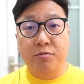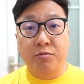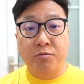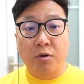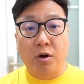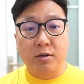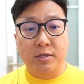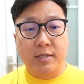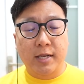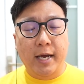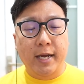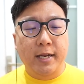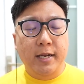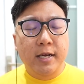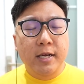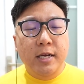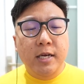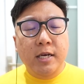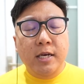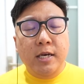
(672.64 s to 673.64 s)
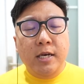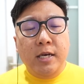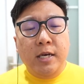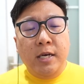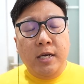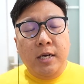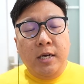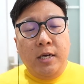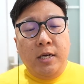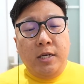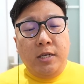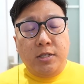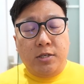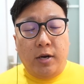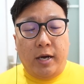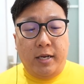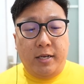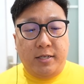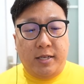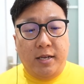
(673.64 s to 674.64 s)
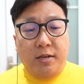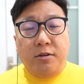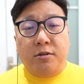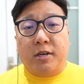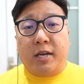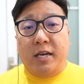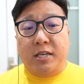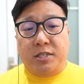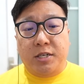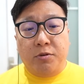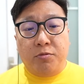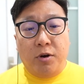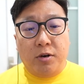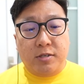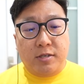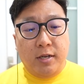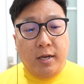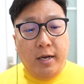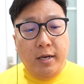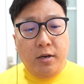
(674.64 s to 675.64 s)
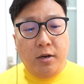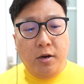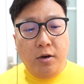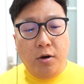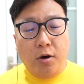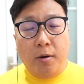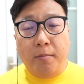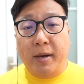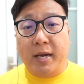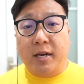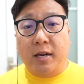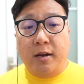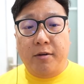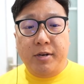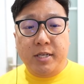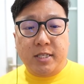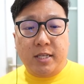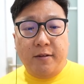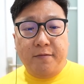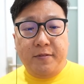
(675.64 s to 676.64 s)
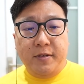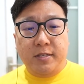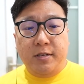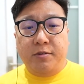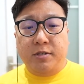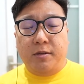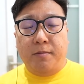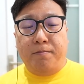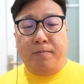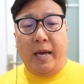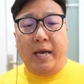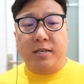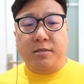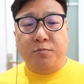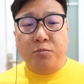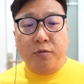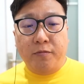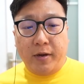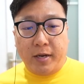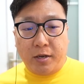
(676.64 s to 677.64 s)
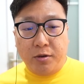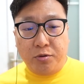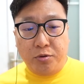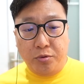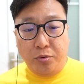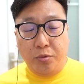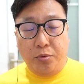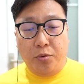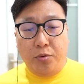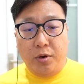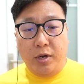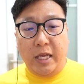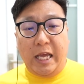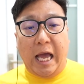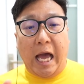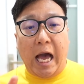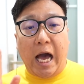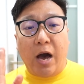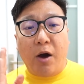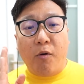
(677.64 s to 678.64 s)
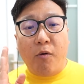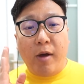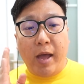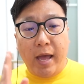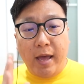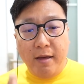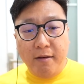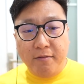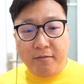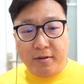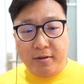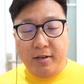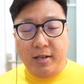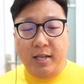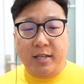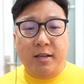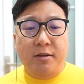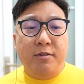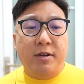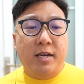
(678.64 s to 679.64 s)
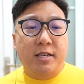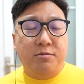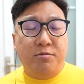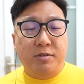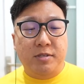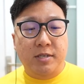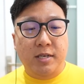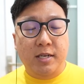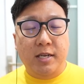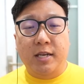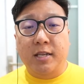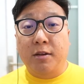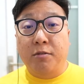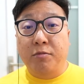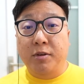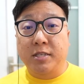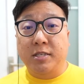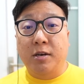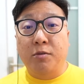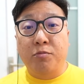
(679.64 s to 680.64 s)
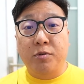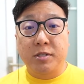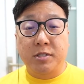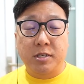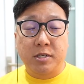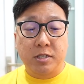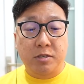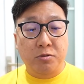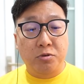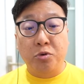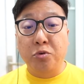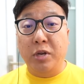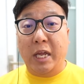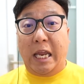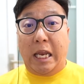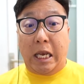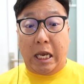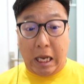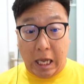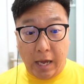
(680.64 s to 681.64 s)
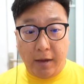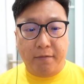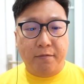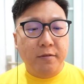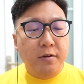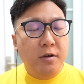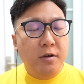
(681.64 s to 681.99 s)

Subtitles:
Rock Slide. So I decided to catch the Rock Slide on my Galarian Stunfisk. That was the best move I could do already. However, later you guys will see that the result wasn't good enough.